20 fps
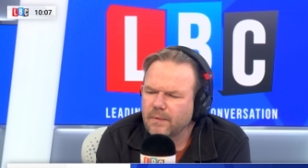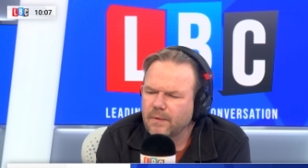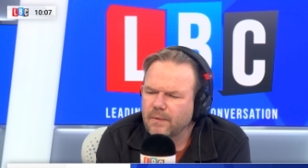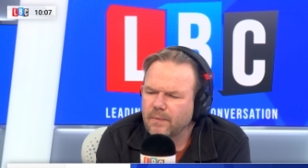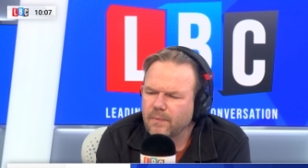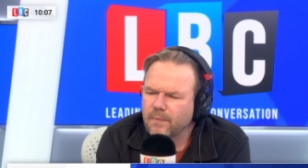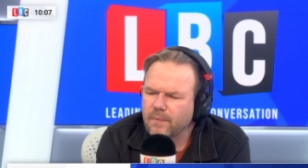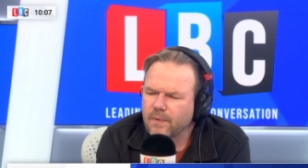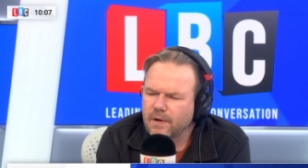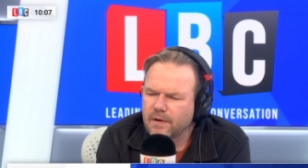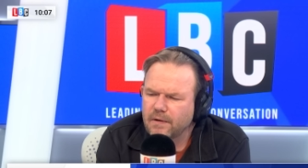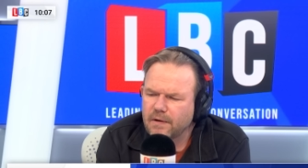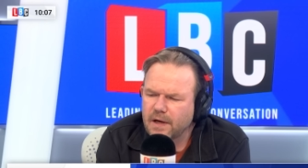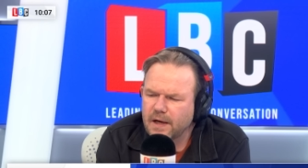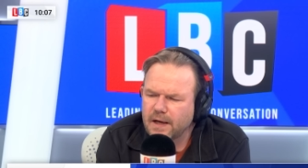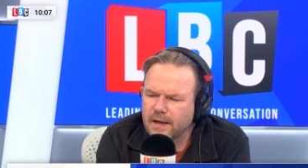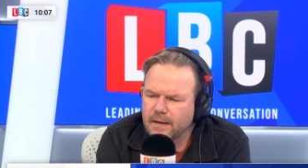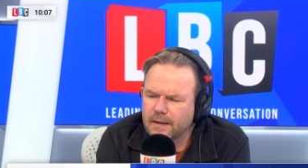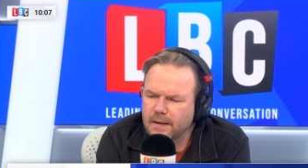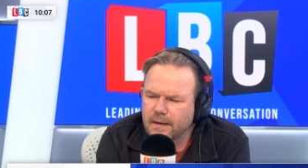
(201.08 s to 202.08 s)
were
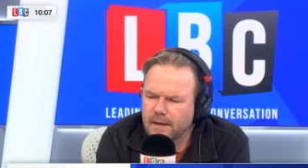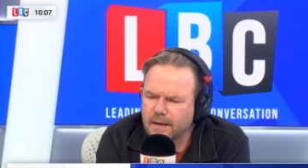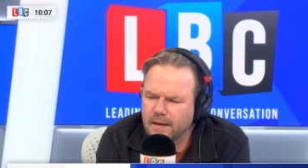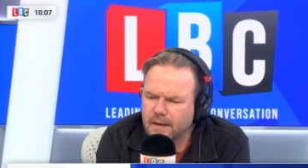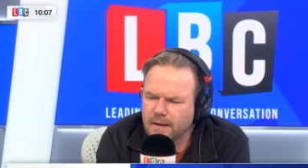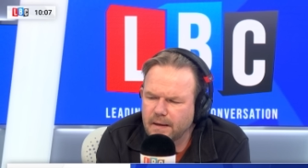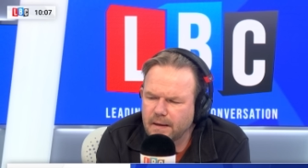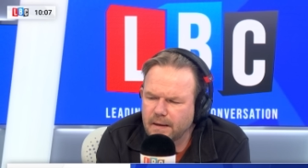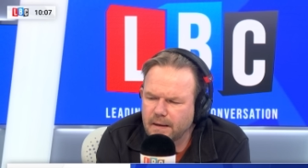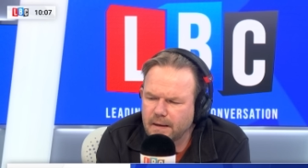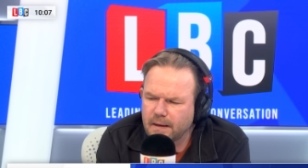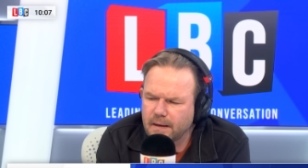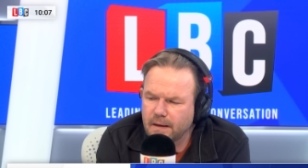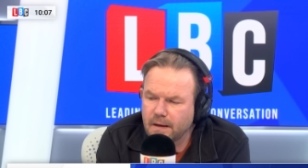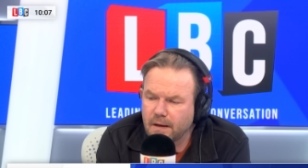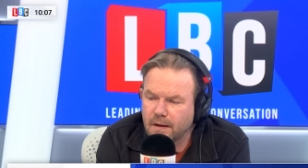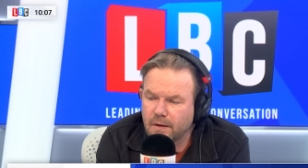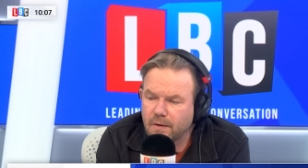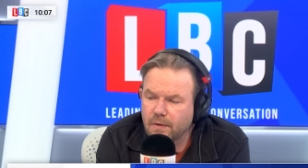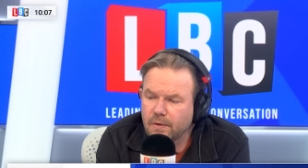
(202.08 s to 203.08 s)
I a, a,
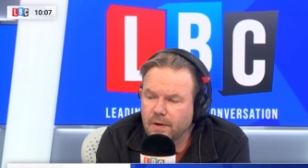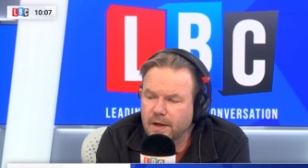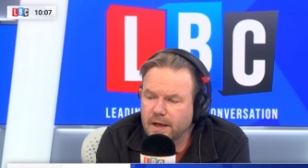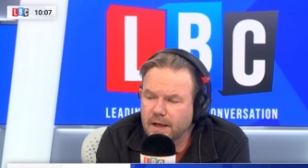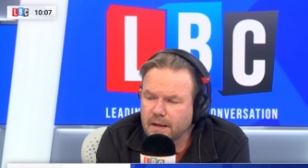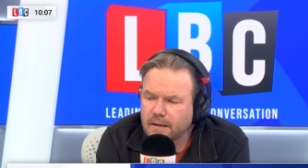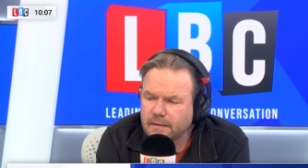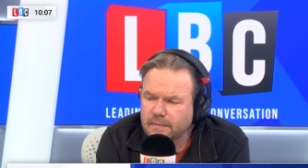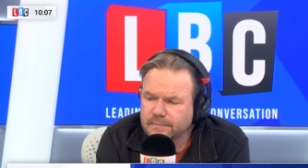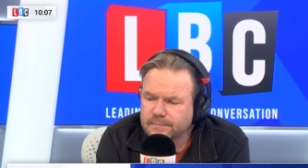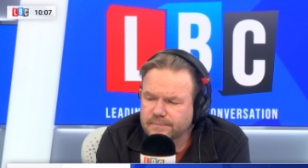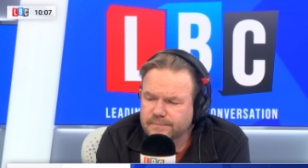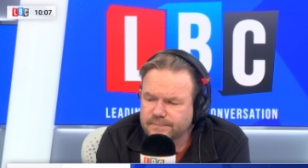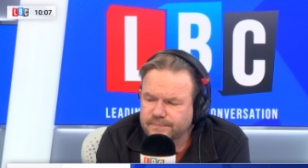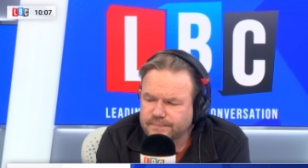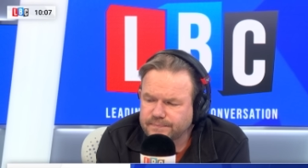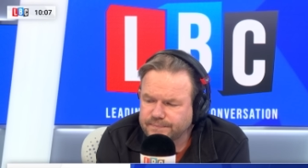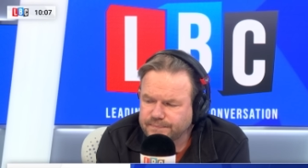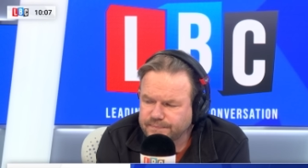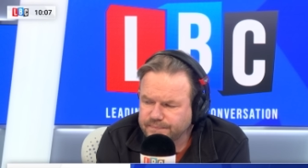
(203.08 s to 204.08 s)
a lawyer,
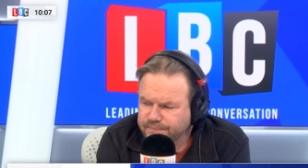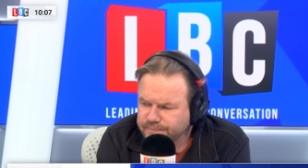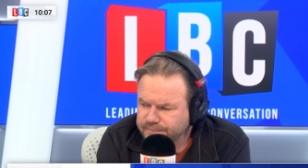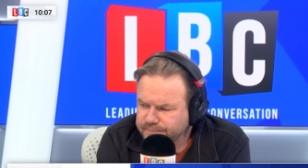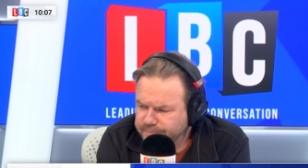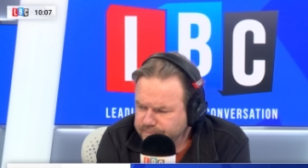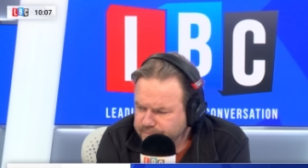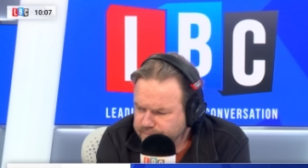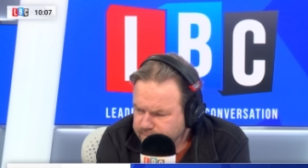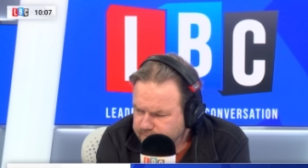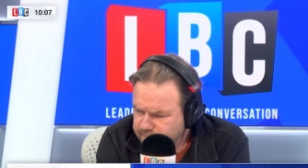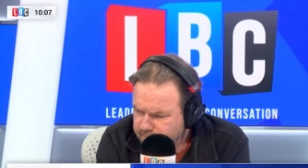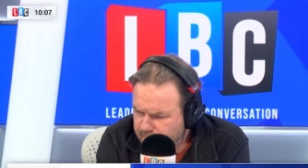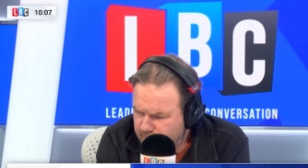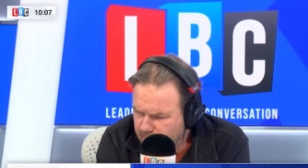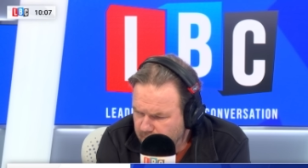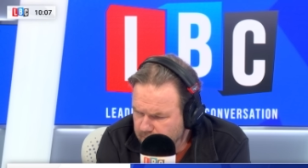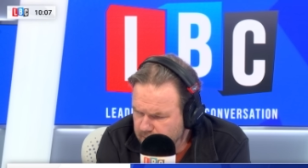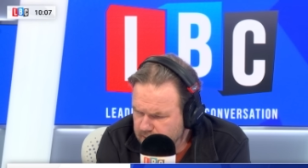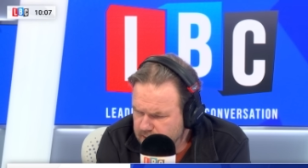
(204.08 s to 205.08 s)

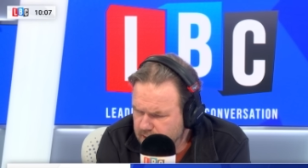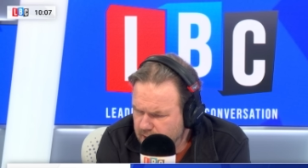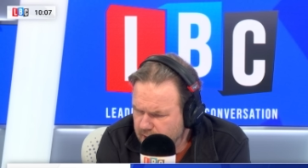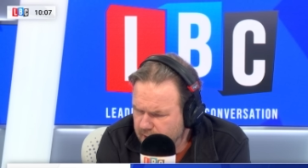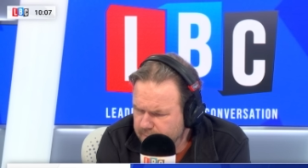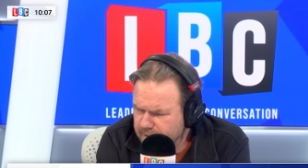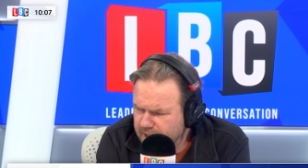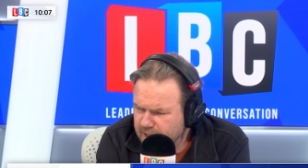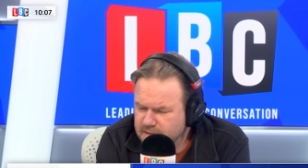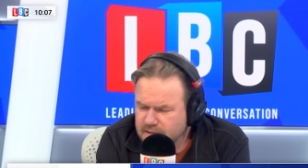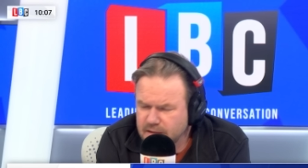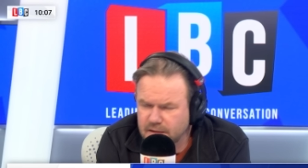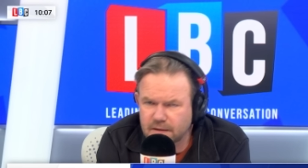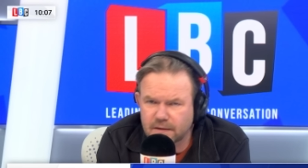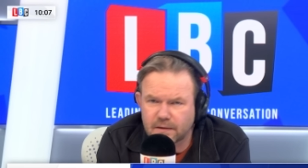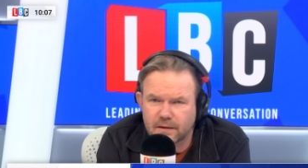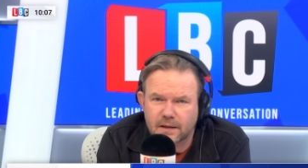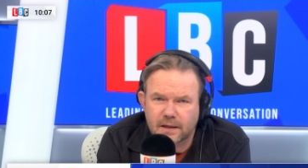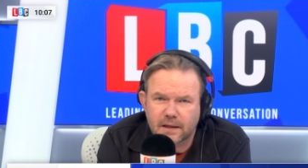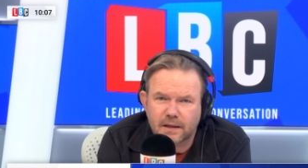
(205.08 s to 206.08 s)
which I am
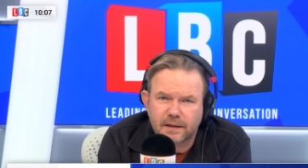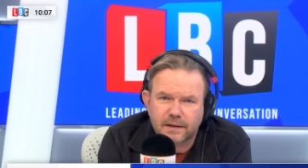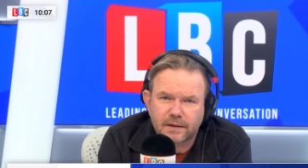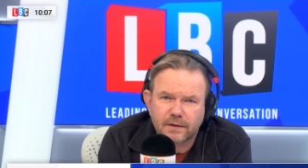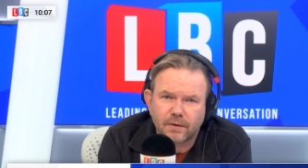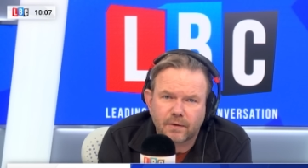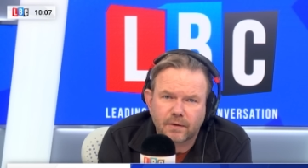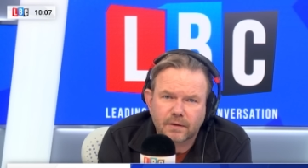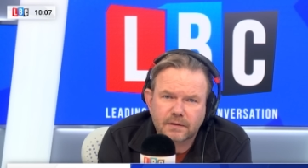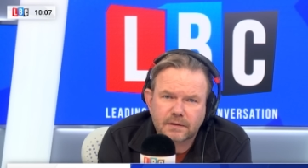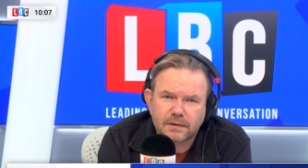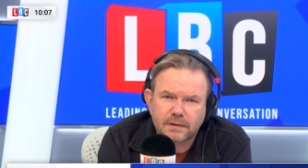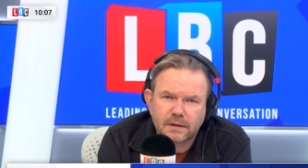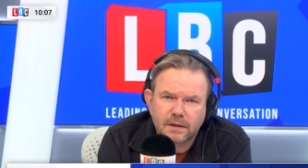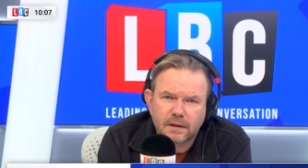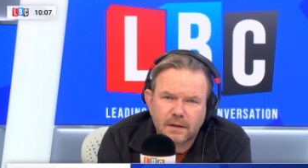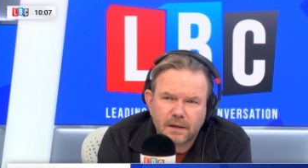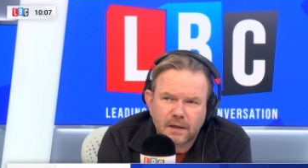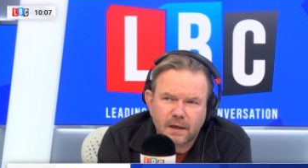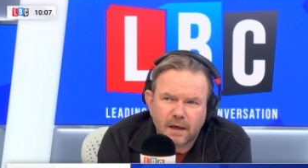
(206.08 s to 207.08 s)
categorically not,
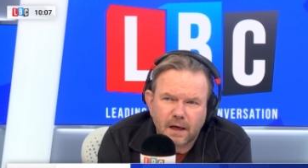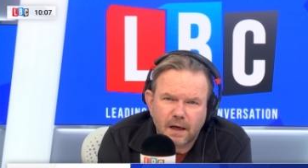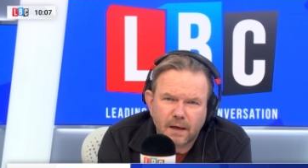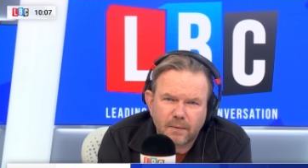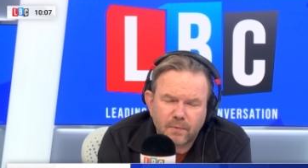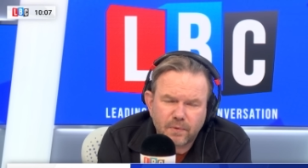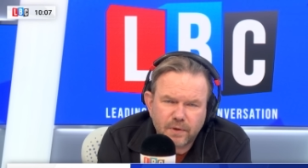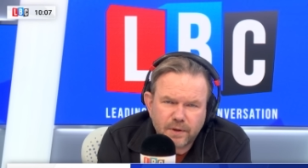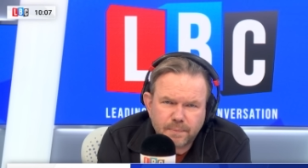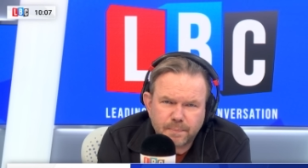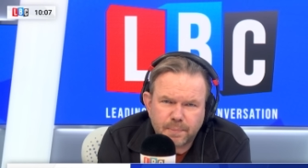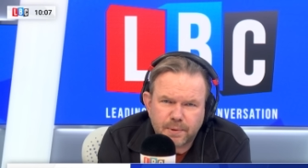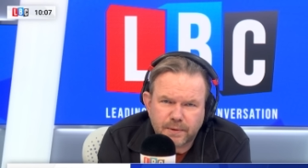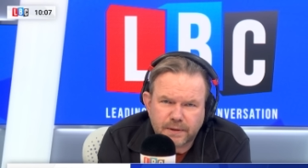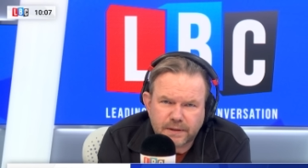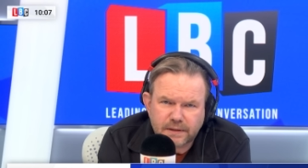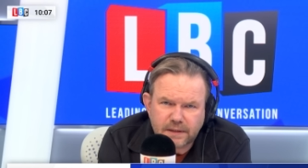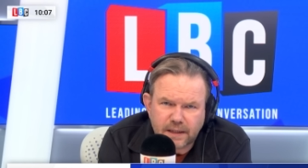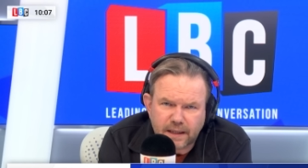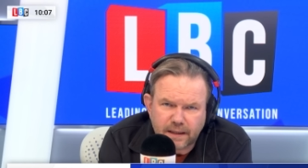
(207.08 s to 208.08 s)
I would
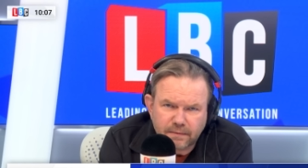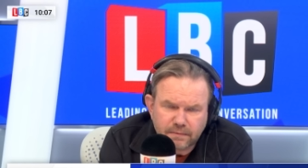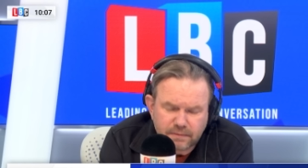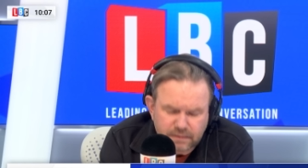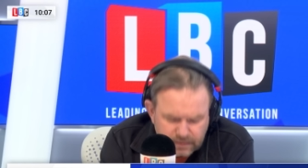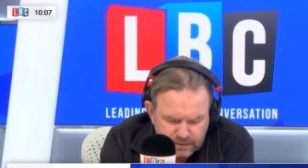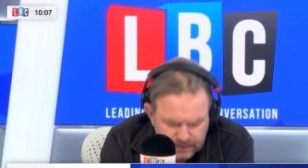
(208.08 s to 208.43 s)
point out